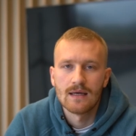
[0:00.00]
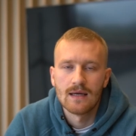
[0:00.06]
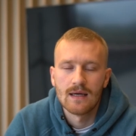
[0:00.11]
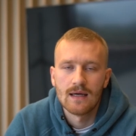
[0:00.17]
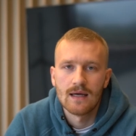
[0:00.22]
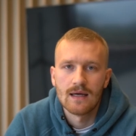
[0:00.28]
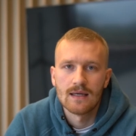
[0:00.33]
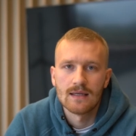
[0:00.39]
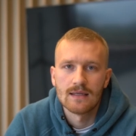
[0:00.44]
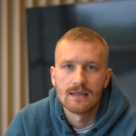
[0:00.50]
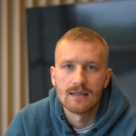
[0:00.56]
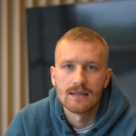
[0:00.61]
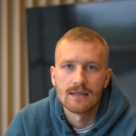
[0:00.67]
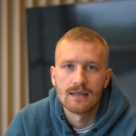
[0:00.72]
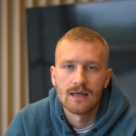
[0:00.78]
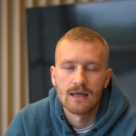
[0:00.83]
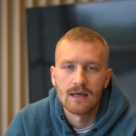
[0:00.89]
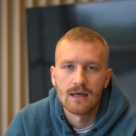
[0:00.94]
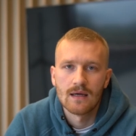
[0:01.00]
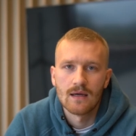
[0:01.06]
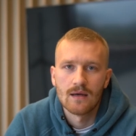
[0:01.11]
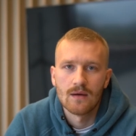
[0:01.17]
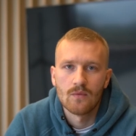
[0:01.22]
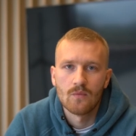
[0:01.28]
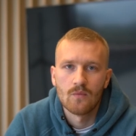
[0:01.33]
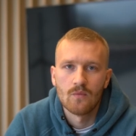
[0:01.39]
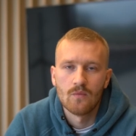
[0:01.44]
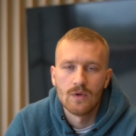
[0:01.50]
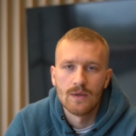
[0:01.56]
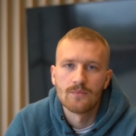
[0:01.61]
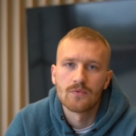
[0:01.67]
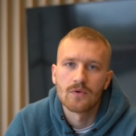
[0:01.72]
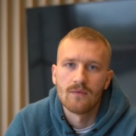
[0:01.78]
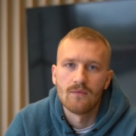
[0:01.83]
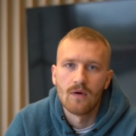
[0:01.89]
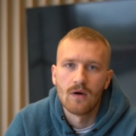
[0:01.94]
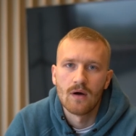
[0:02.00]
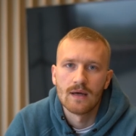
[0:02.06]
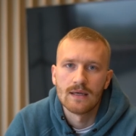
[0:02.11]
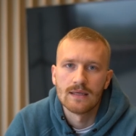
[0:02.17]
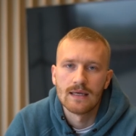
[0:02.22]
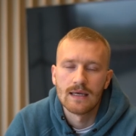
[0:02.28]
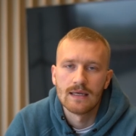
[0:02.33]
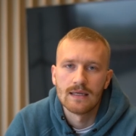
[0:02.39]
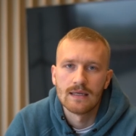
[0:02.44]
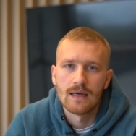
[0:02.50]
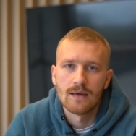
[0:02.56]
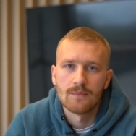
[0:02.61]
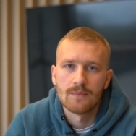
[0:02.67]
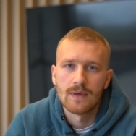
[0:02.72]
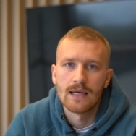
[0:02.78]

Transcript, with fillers: and uh, we provide a uh,